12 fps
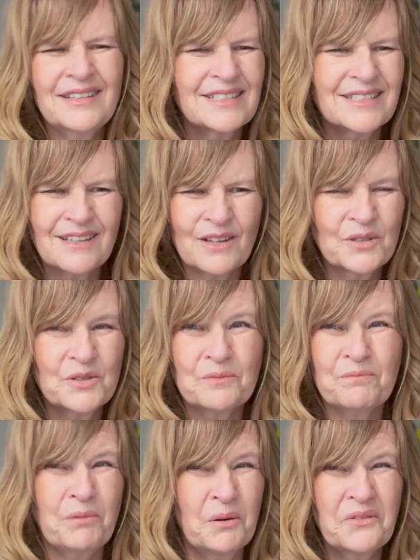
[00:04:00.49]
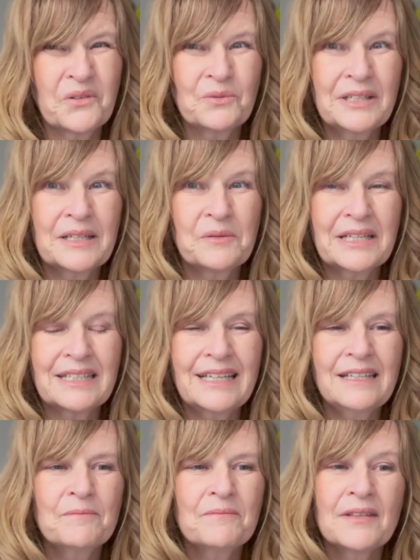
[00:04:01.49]
that cilantro bolts really
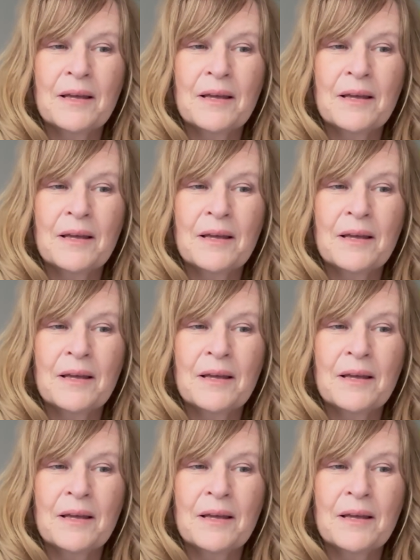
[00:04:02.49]
quickly.